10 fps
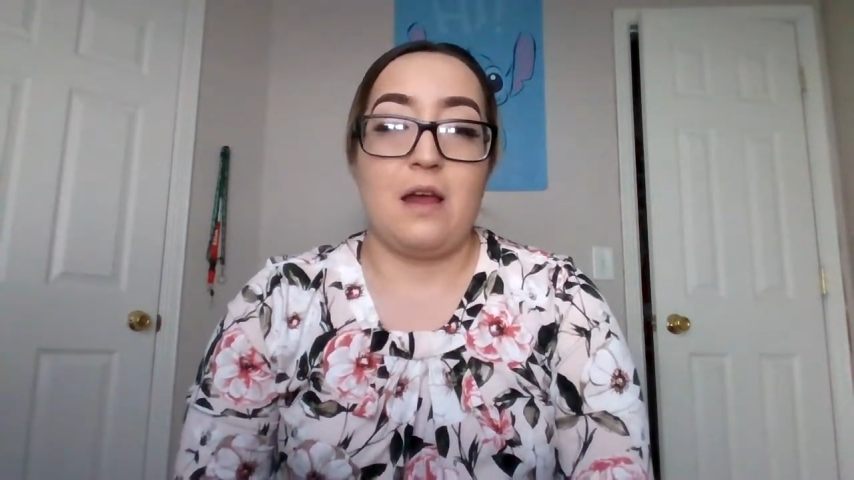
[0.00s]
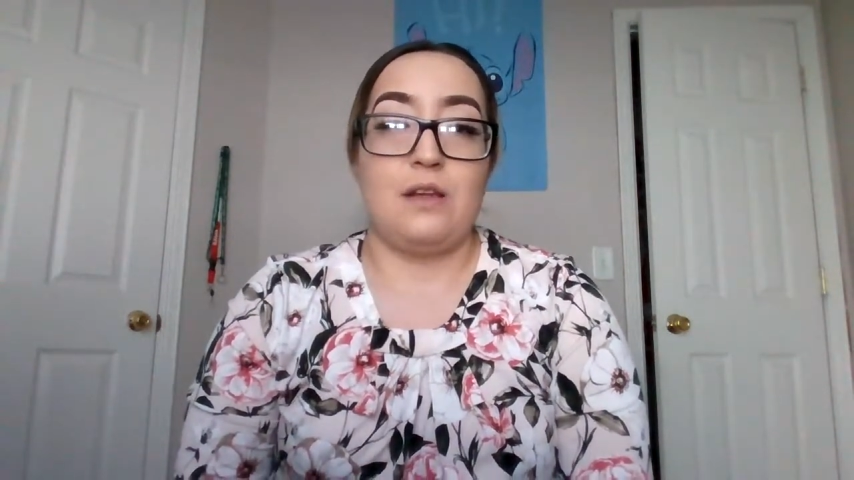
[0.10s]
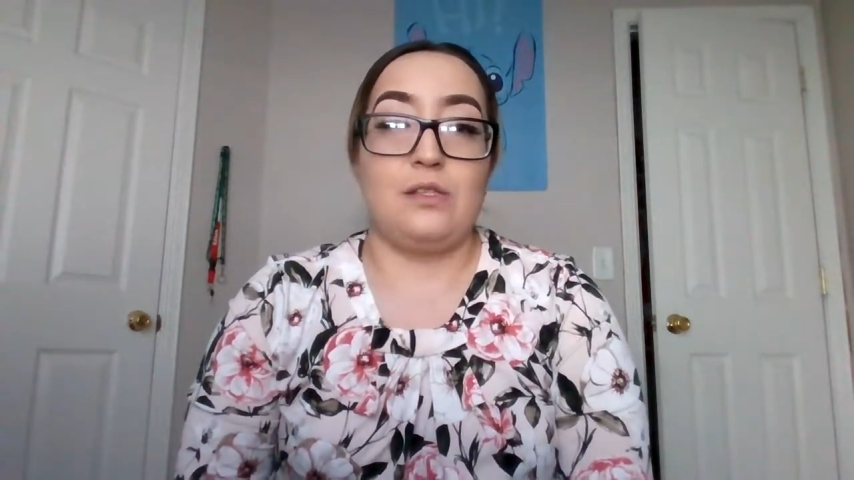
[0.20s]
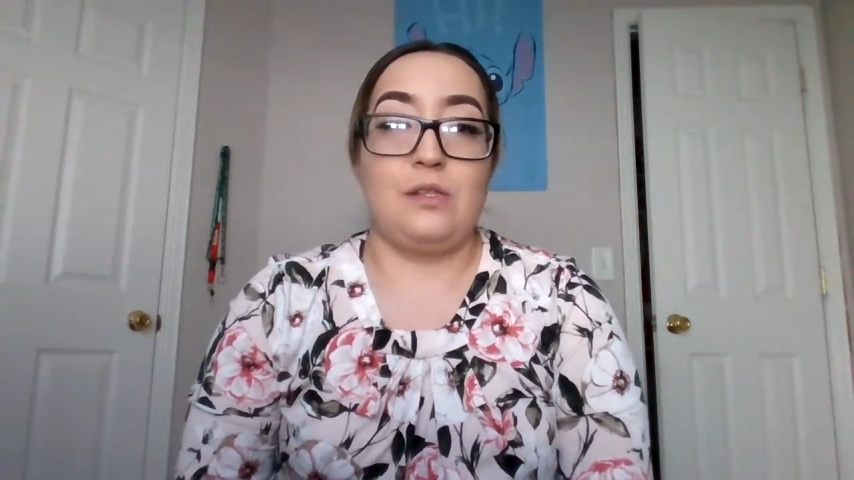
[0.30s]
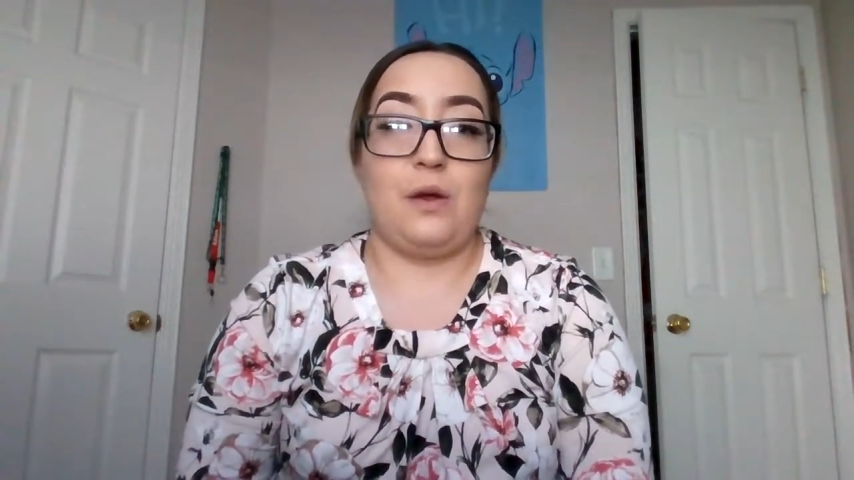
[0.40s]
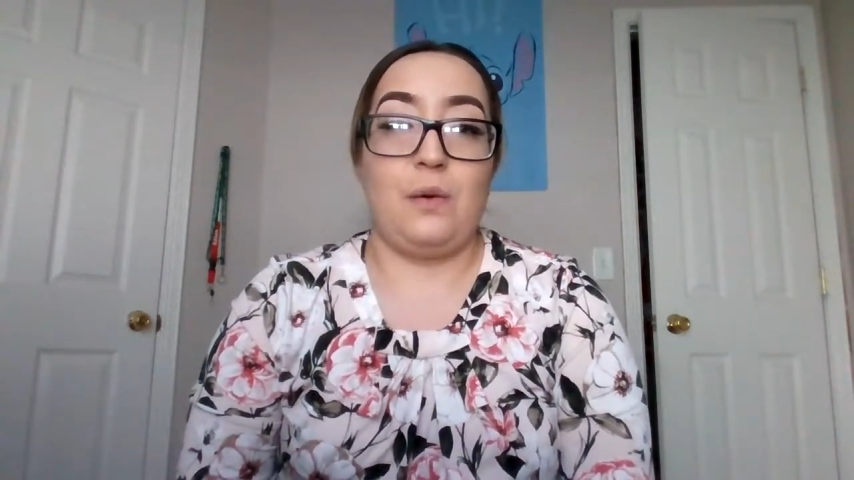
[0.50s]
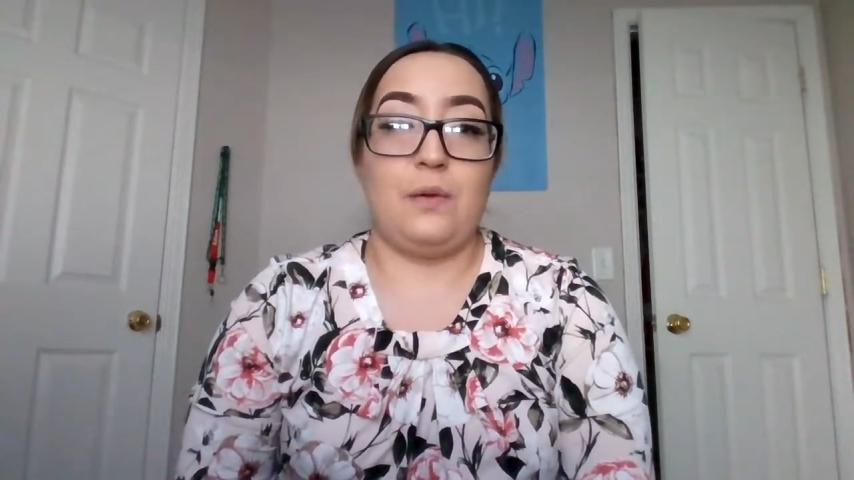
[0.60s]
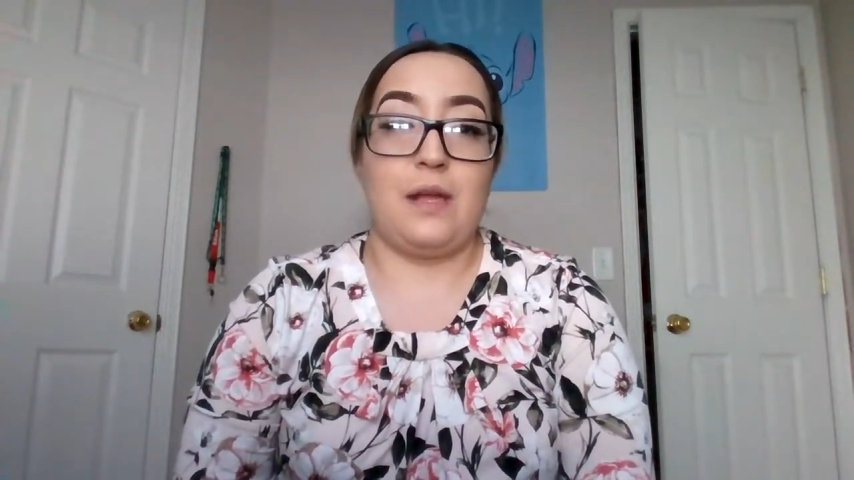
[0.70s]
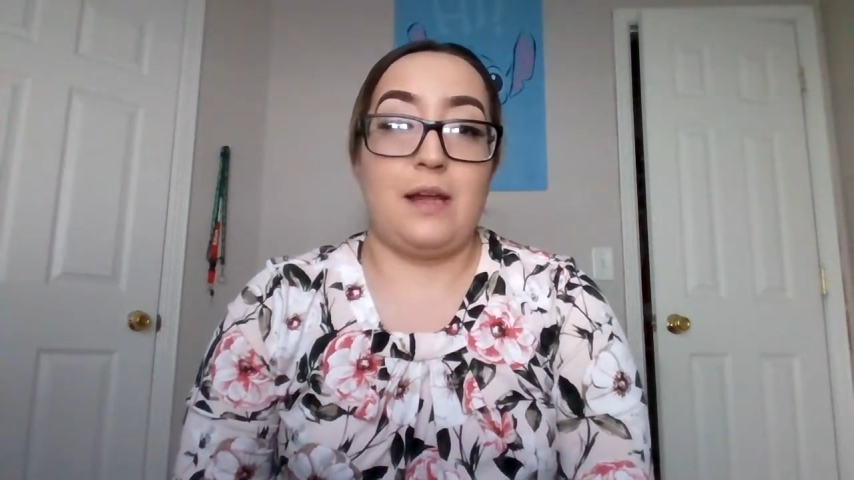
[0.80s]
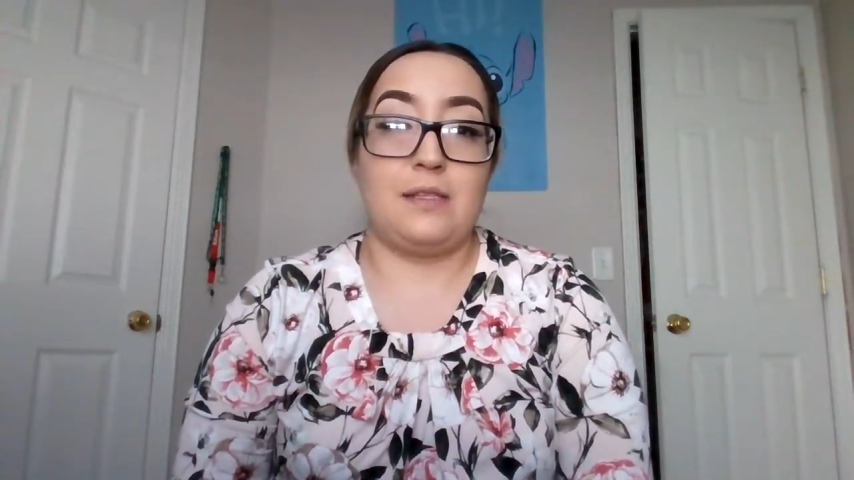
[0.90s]

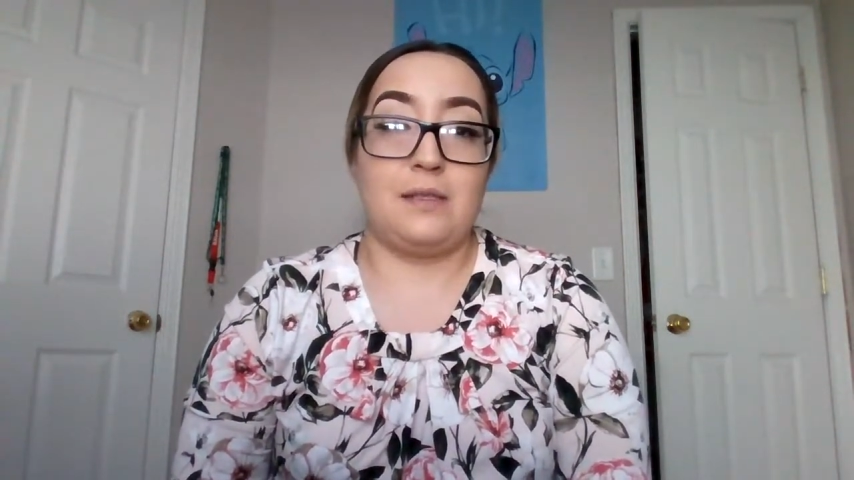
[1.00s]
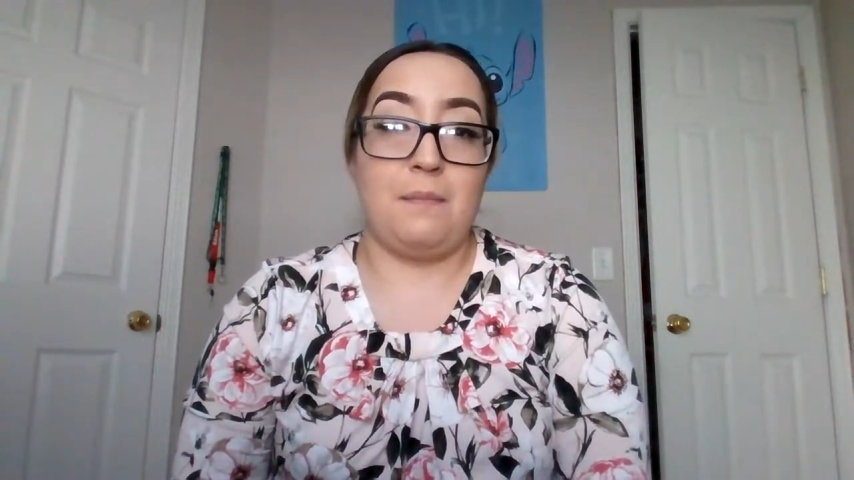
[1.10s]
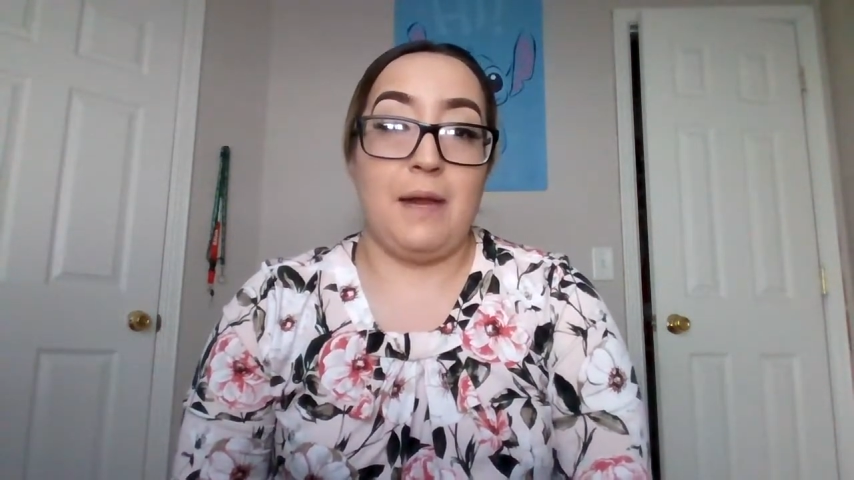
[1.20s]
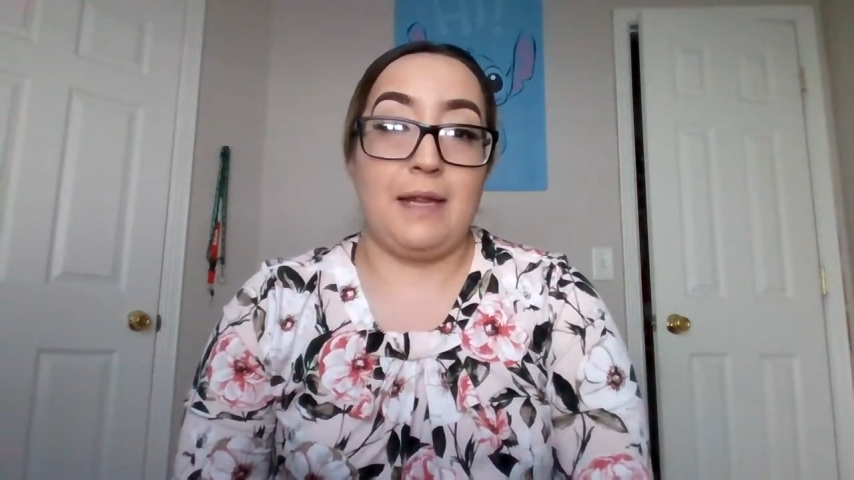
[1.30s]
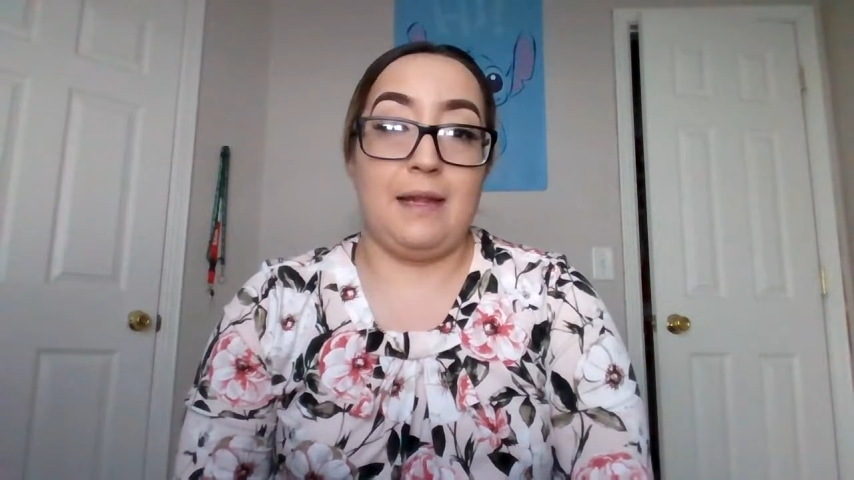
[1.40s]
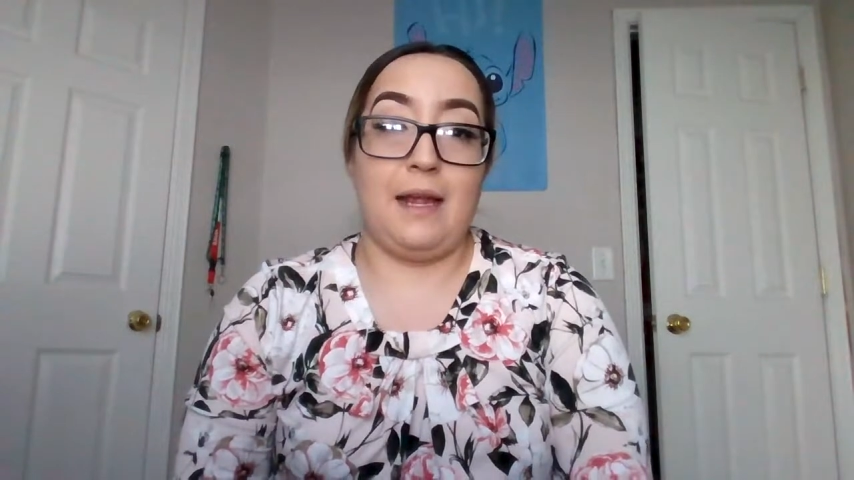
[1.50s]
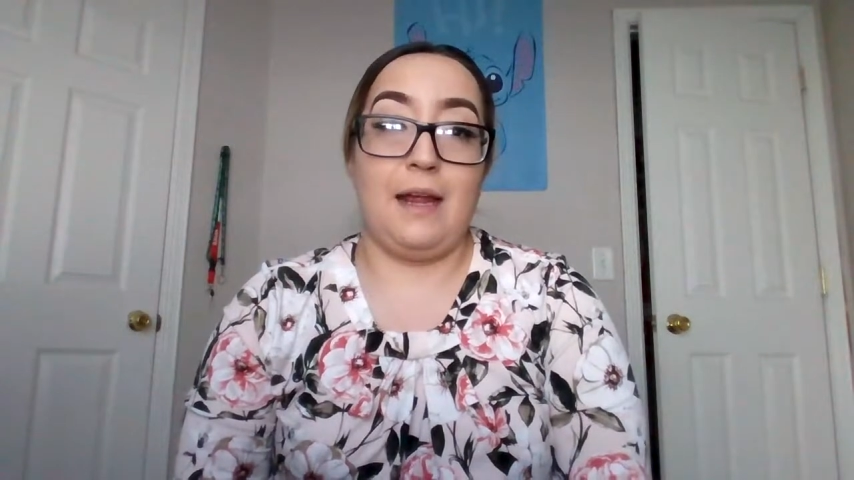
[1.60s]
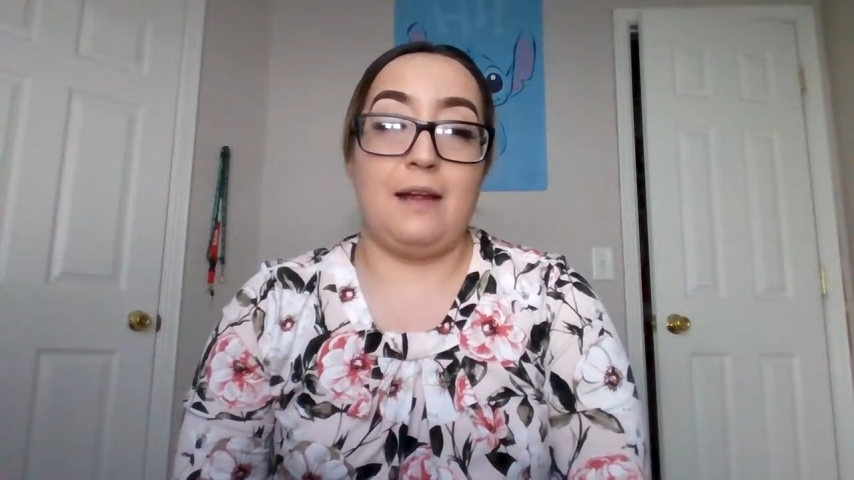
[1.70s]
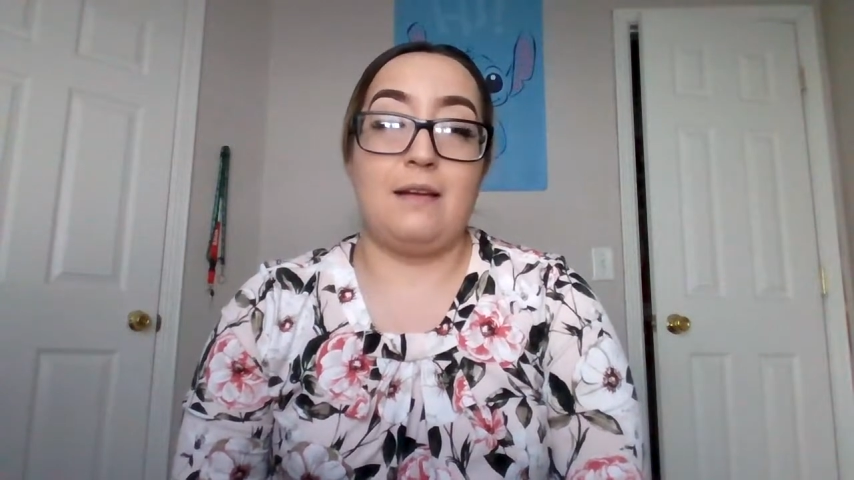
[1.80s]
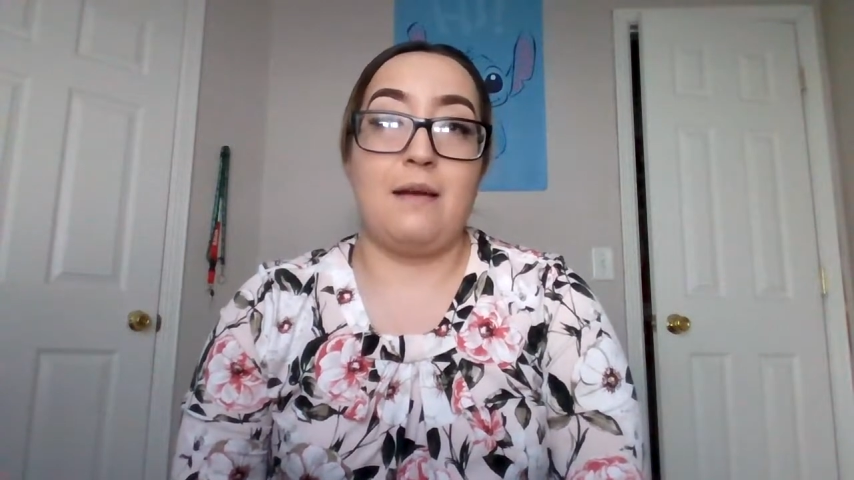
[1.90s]
So that's
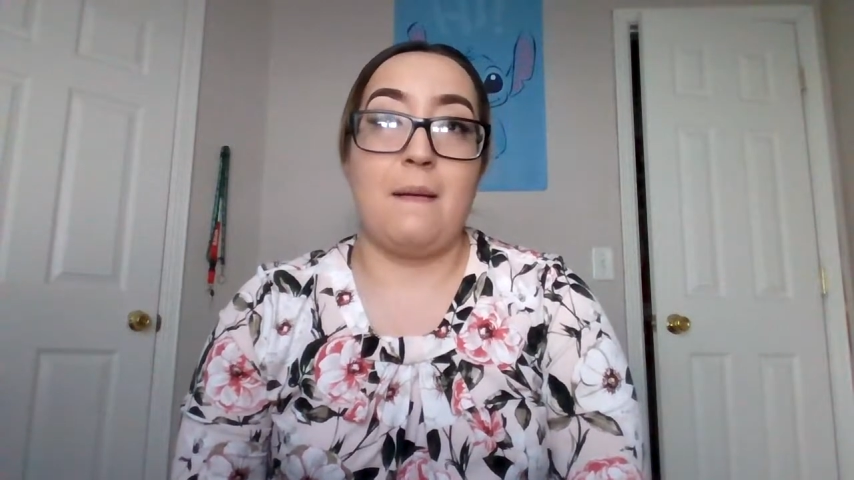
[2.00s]
mainly